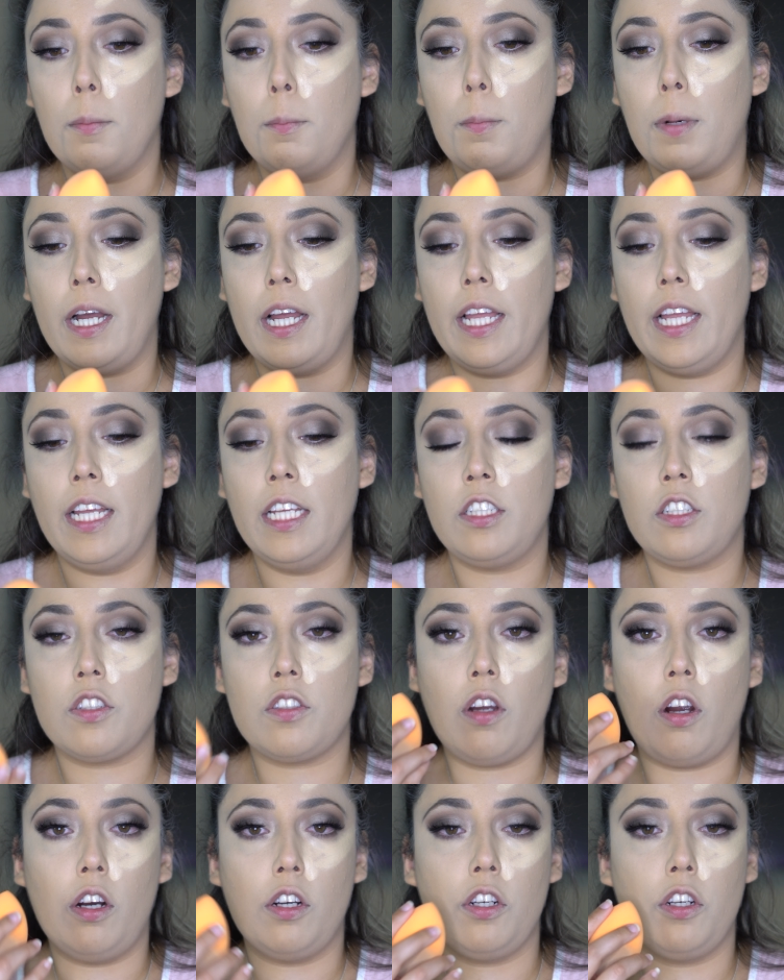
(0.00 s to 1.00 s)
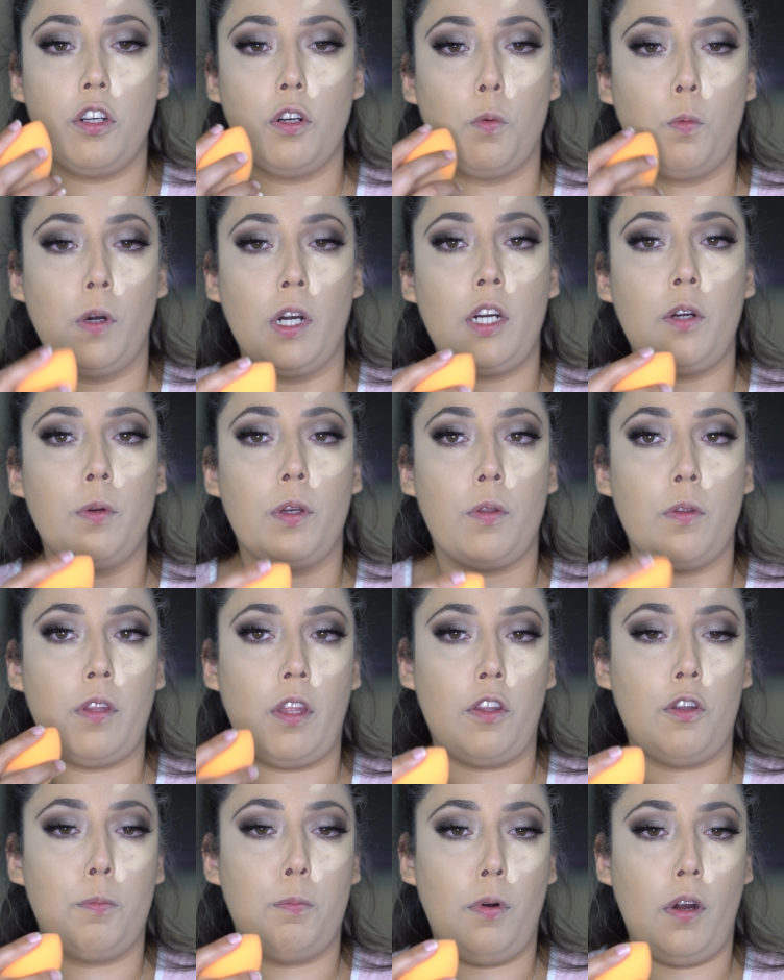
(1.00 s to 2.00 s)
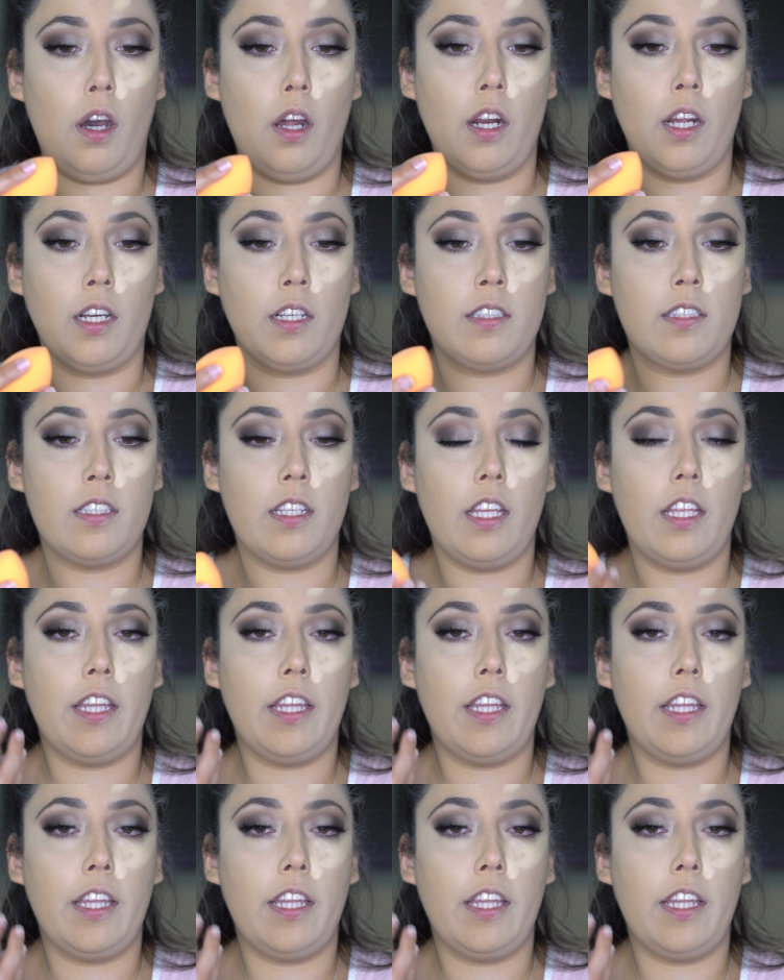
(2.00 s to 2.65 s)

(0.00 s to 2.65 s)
but it's just harder to work with other products.